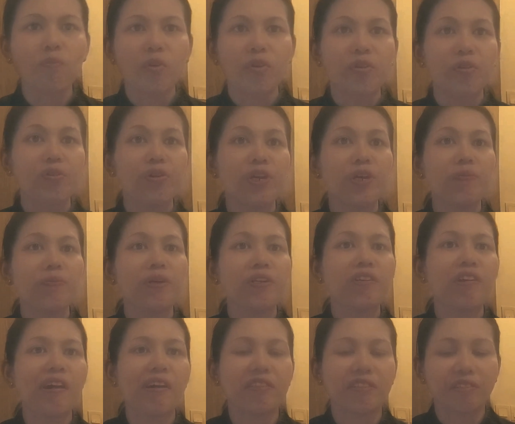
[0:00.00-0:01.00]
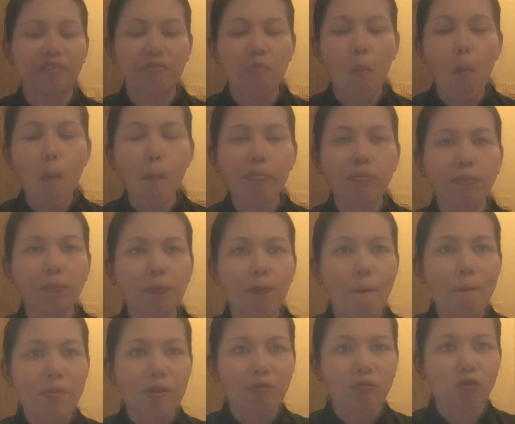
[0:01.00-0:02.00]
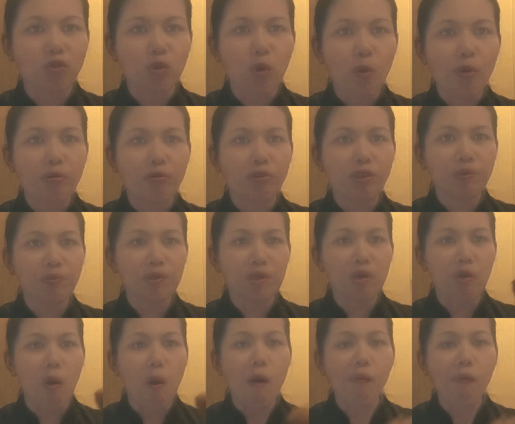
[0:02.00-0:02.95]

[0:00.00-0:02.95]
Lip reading: creamy, guys, so creamy.